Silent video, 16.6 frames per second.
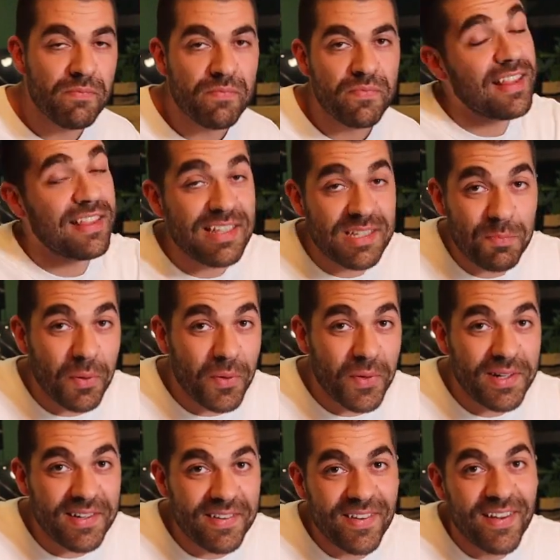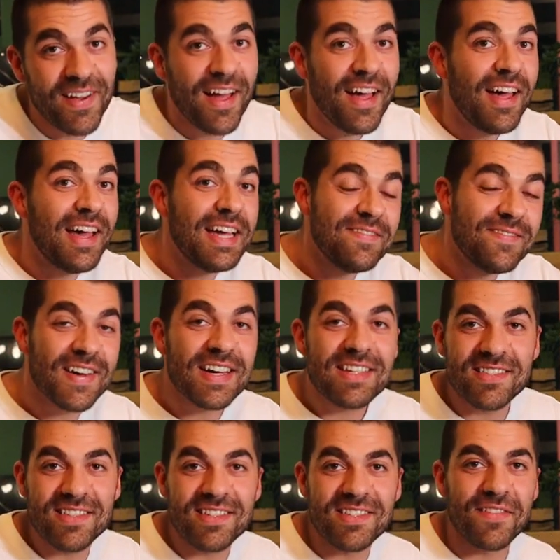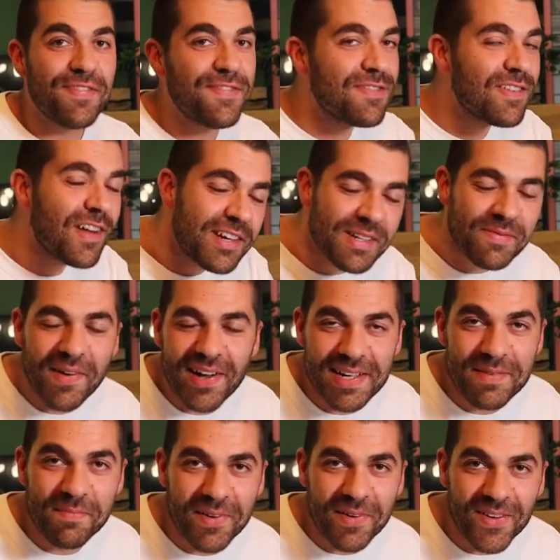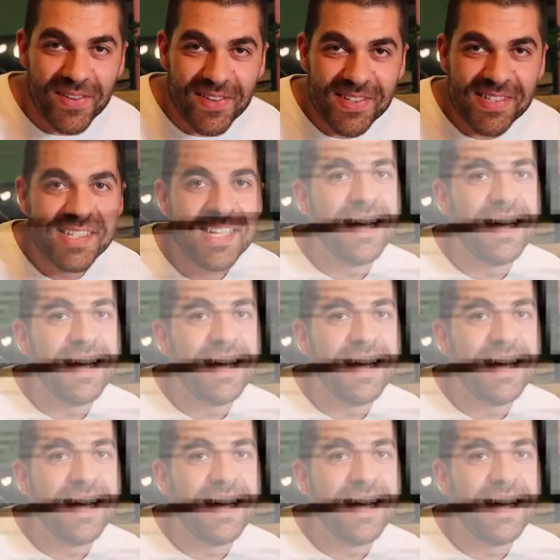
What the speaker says: At this point, Investors are flooding my inbox.